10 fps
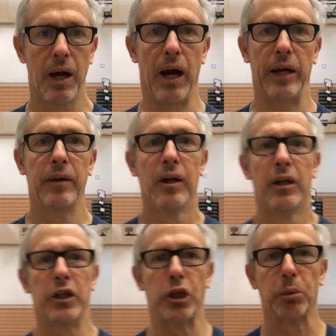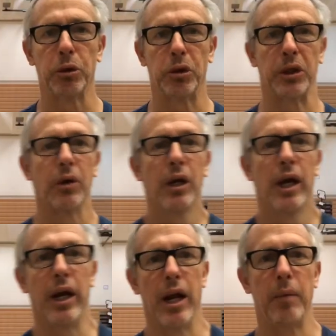Hi, Teacher Bruce here,
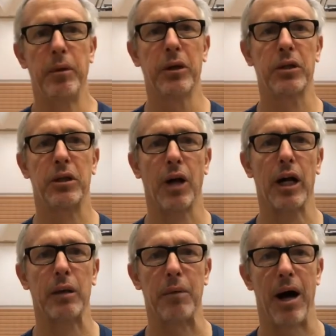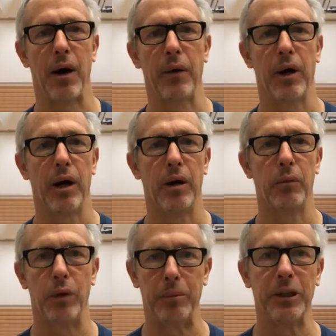and I'm here to talk about
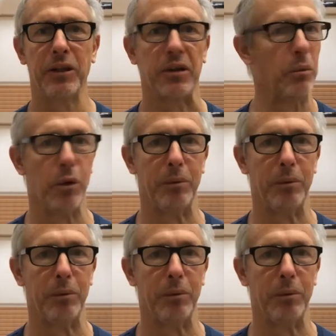uh, ribbons and